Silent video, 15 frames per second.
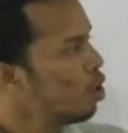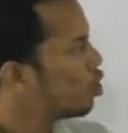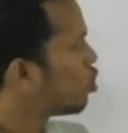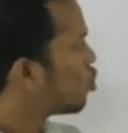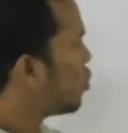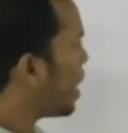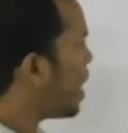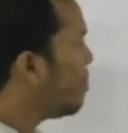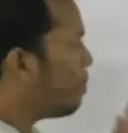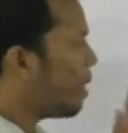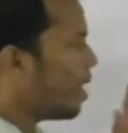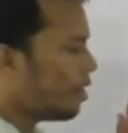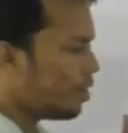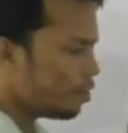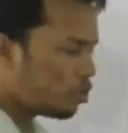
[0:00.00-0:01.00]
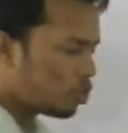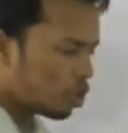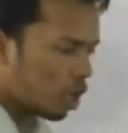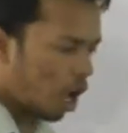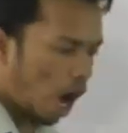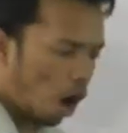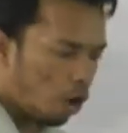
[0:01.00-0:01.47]
So second part is
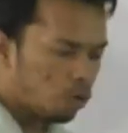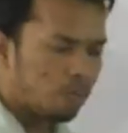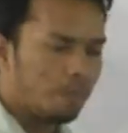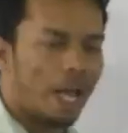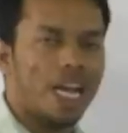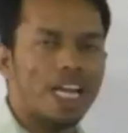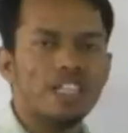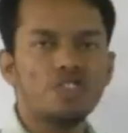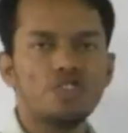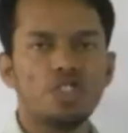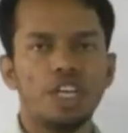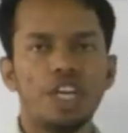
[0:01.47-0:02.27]
how to balance